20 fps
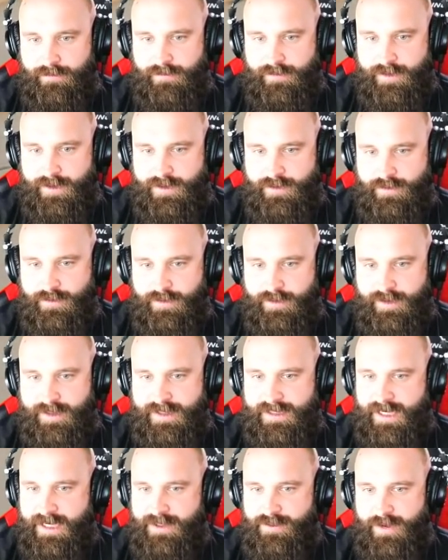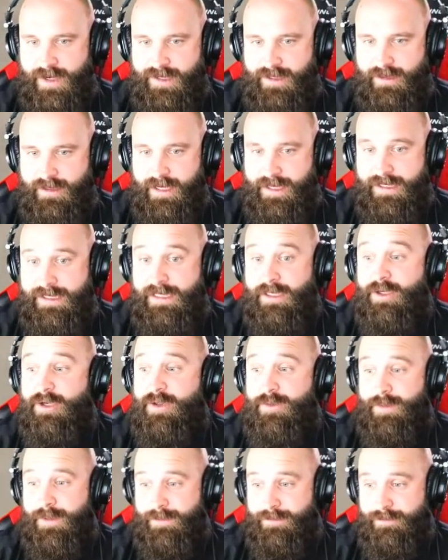He's, this guy's riding the line
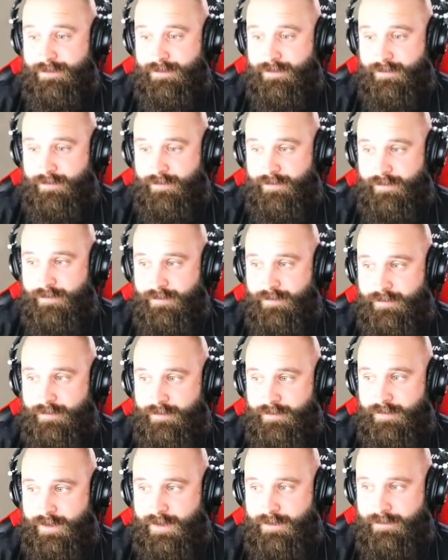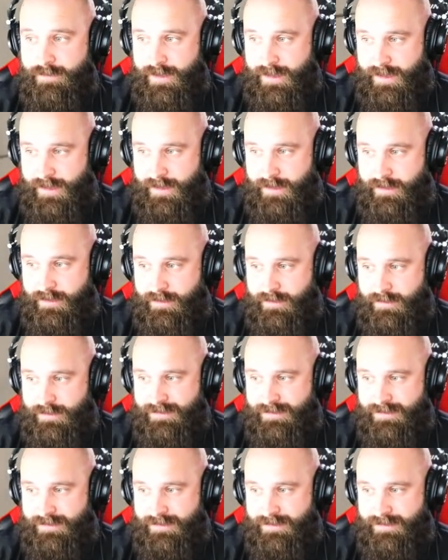either to be be mean.